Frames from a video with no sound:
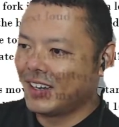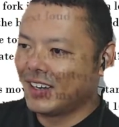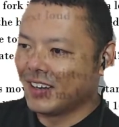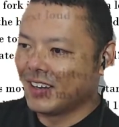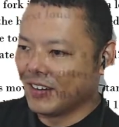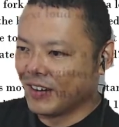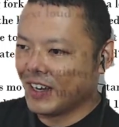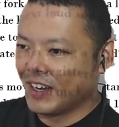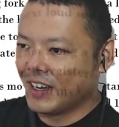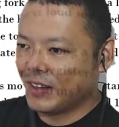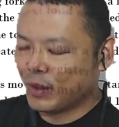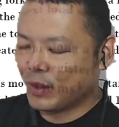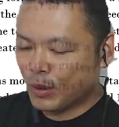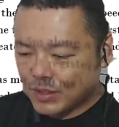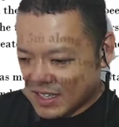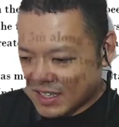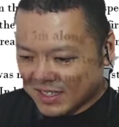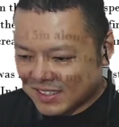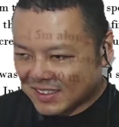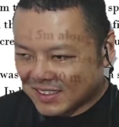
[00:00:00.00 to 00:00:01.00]
Okay, don't
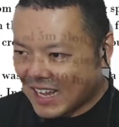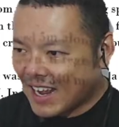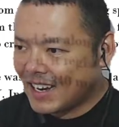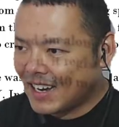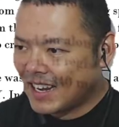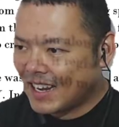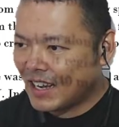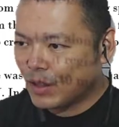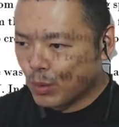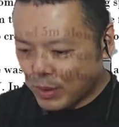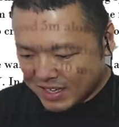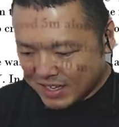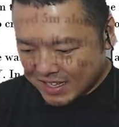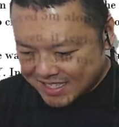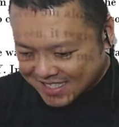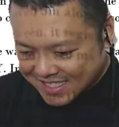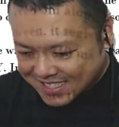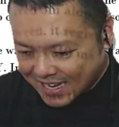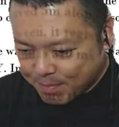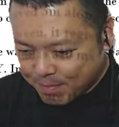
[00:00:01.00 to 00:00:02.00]
just stand there doing the
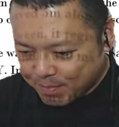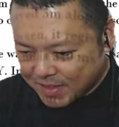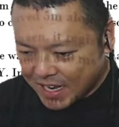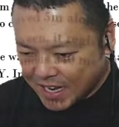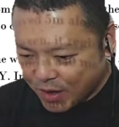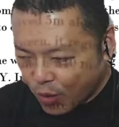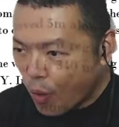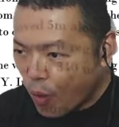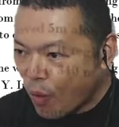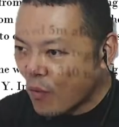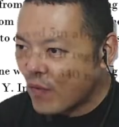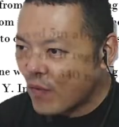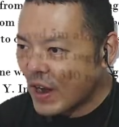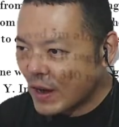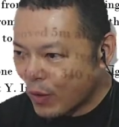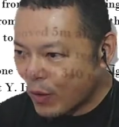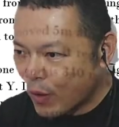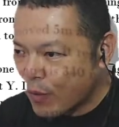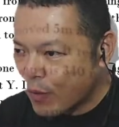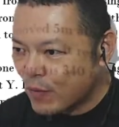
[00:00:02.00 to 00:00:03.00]
same thing over and
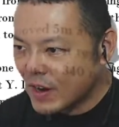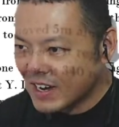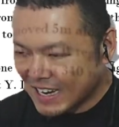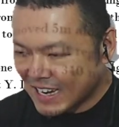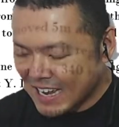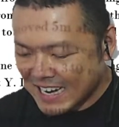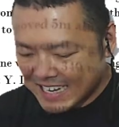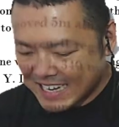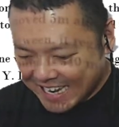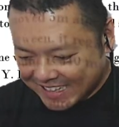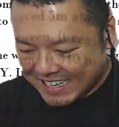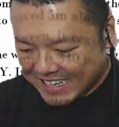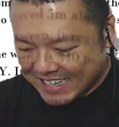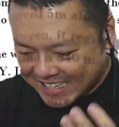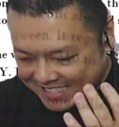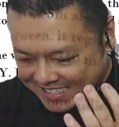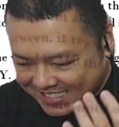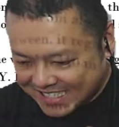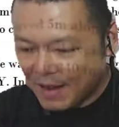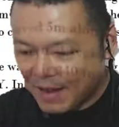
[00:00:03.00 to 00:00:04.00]
over again, getting the
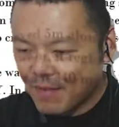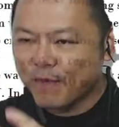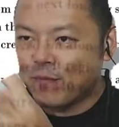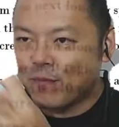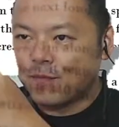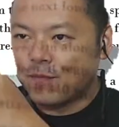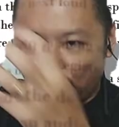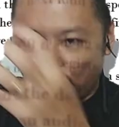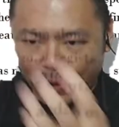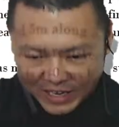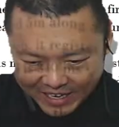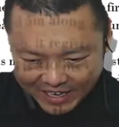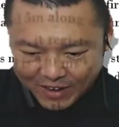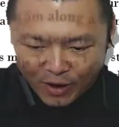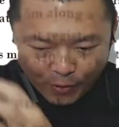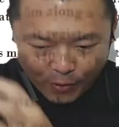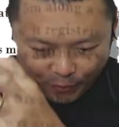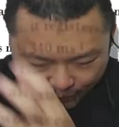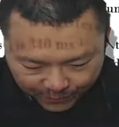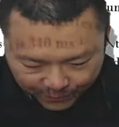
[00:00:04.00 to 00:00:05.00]
same falling
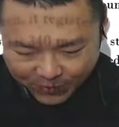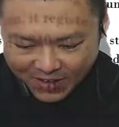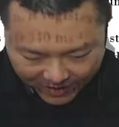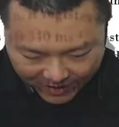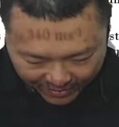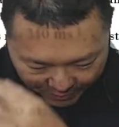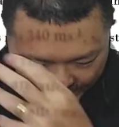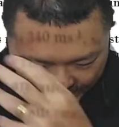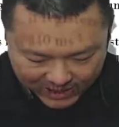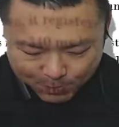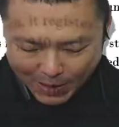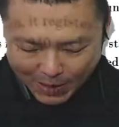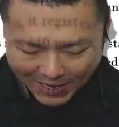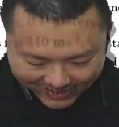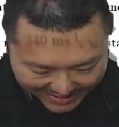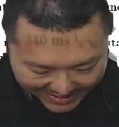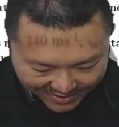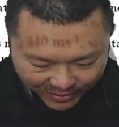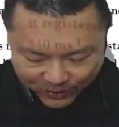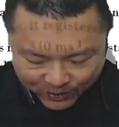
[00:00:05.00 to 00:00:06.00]
off,
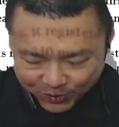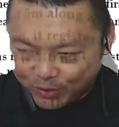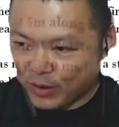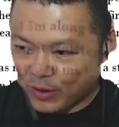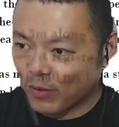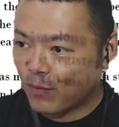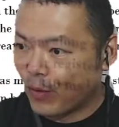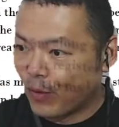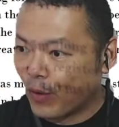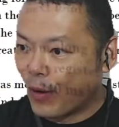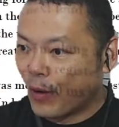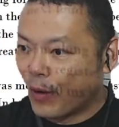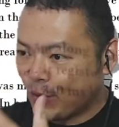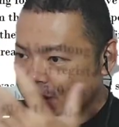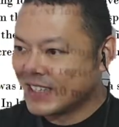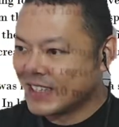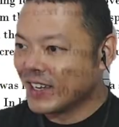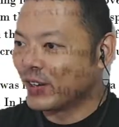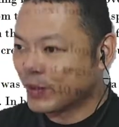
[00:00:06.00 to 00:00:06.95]
splatting onto the floor results